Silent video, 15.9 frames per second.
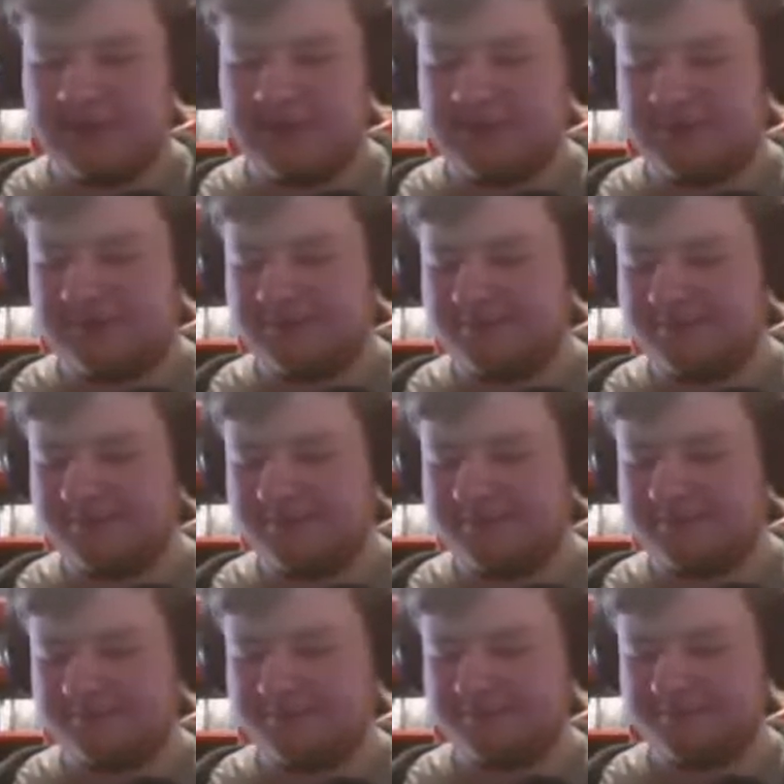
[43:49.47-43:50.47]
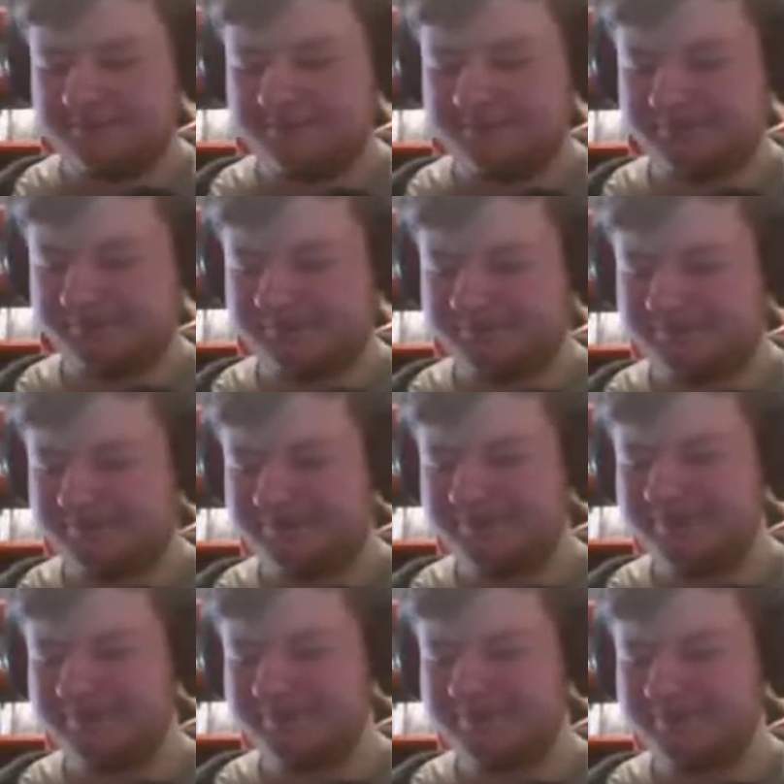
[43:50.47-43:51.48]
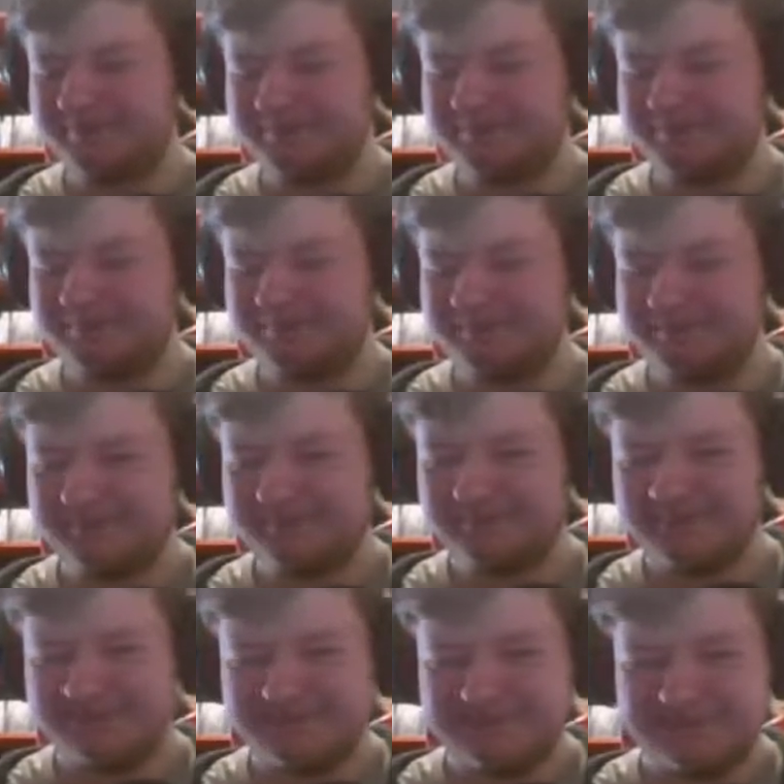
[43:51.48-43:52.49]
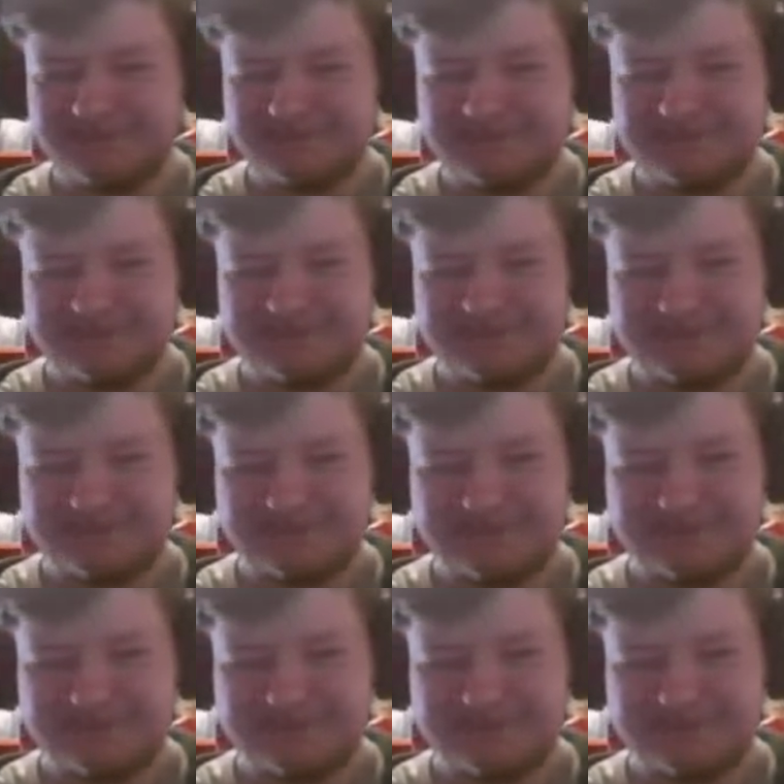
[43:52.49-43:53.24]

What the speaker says: Bruh, imagine if Outlast. That reminds me of like